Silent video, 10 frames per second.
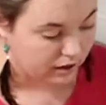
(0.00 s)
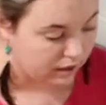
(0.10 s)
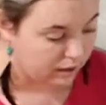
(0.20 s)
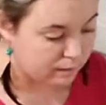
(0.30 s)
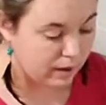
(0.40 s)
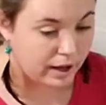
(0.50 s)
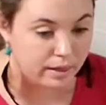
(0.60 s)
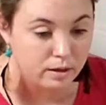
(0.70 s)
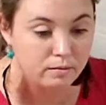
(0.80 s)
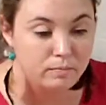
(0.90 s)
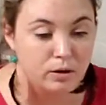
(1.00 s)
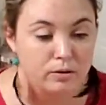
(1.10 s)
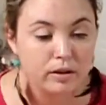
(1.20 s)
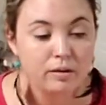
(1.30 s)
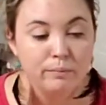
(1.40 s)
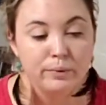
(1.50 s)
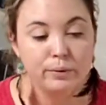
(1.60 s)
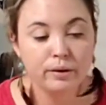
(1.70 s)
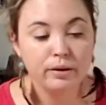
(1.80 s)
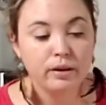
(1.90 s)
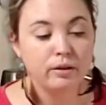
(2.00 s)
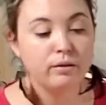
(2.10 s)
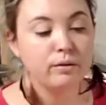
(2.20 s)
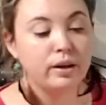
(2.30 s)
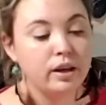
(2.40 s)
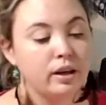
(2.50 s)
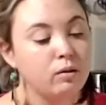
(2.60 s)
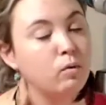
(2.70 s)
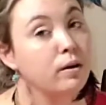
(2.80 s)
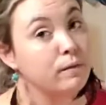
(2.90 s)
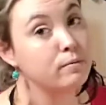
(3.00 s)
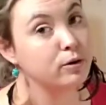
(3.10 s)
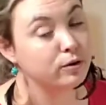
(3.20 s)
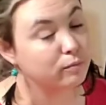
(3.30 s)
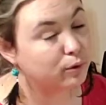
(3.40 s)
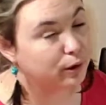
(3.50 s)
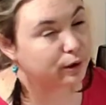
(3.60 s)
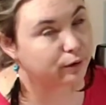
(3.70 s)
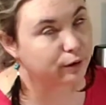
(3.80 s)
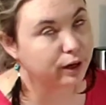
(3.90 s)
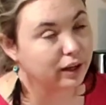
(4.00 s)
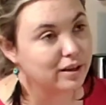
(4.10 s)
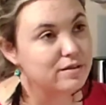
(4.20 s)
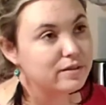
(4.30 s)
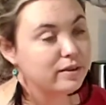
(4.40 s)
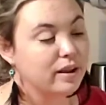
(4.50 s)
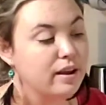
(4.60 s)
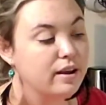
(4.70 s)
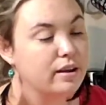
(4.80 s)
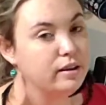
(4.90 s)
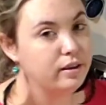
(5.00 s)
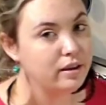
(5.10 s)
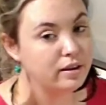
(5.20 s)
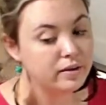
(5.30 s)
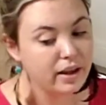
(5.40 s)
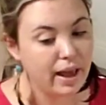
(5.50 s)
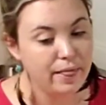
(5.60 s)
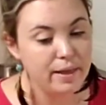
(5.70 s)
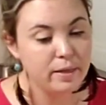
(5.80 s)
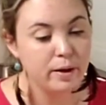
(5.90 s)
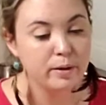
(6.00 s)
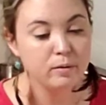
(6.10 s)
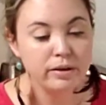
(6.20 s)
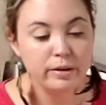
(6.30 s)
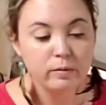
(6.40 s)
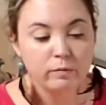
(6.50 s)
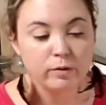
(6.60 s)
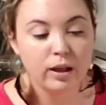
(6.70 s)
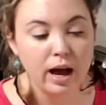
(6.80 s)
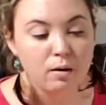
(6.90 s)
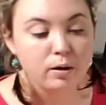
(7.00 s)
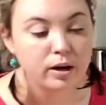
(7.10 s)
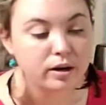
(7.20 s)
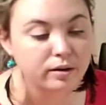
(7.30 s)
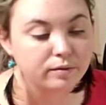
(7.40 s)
All right, the most important ingredient, one of the most important ingredients, yeast, and then the other one is flour.